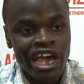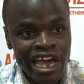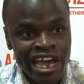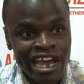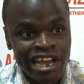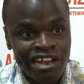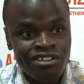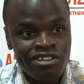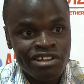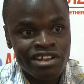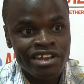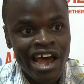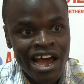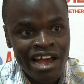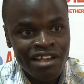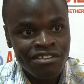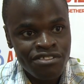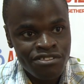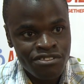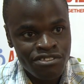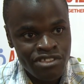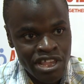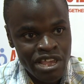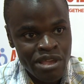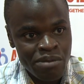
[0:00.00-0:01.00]
it
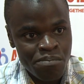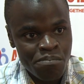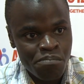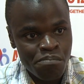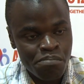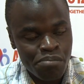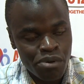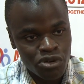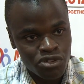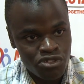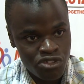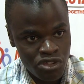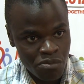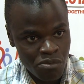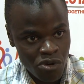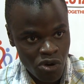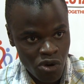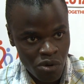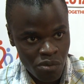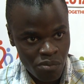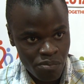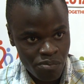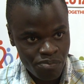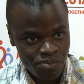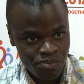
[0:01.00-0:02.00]
does seem
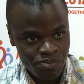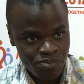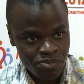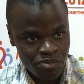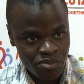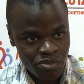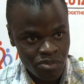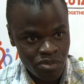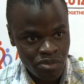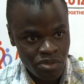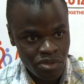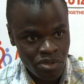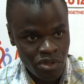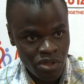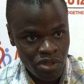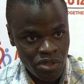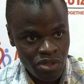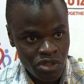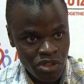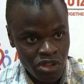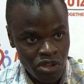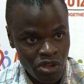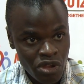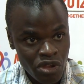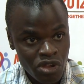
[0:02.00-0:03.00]
possible
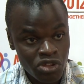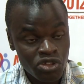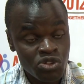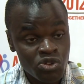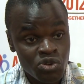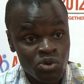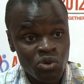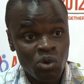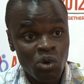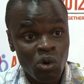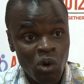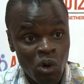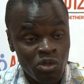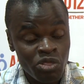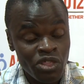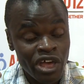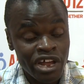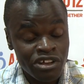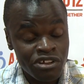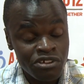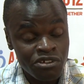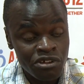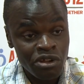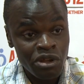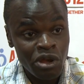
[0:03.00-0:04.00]

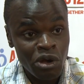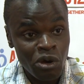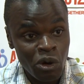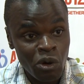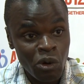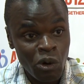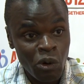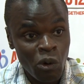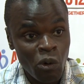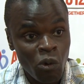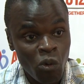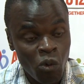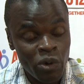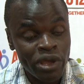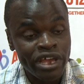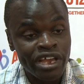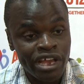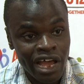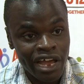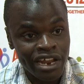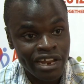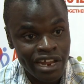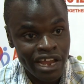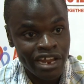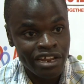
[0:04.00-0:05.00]
that we
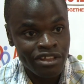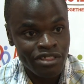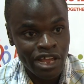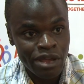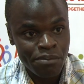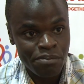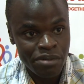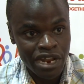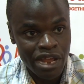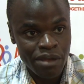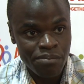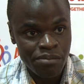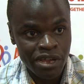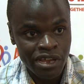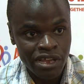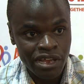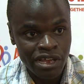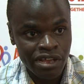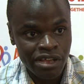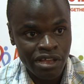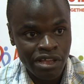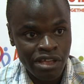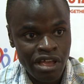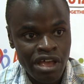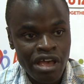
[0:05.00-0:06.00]
can end the epidemic.
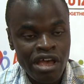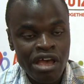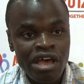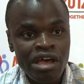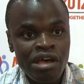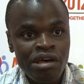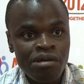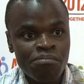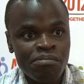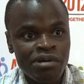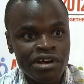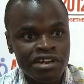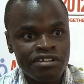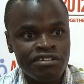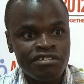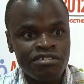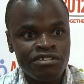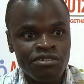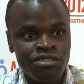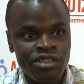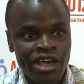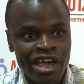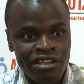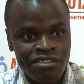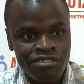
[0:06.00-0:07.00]

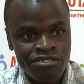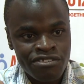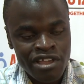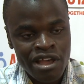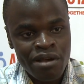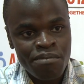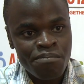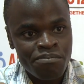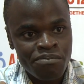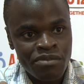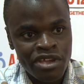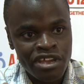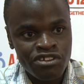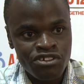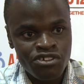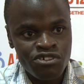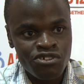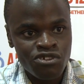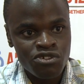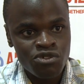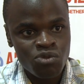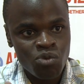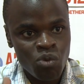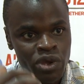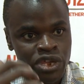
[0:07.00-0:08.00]
But there are some
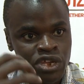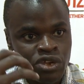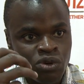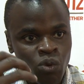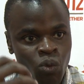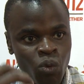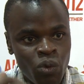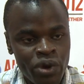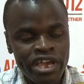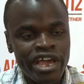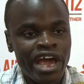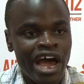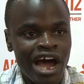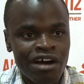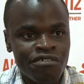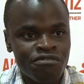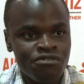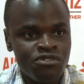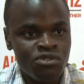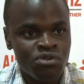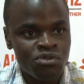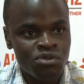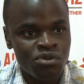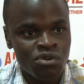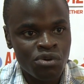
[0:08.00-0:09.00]
issues which we
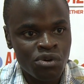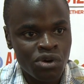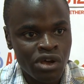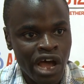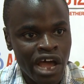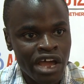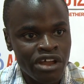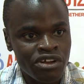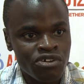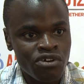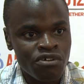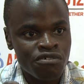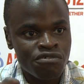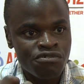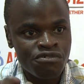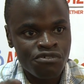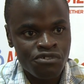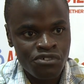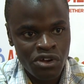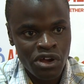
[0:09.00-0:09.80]
have to kind of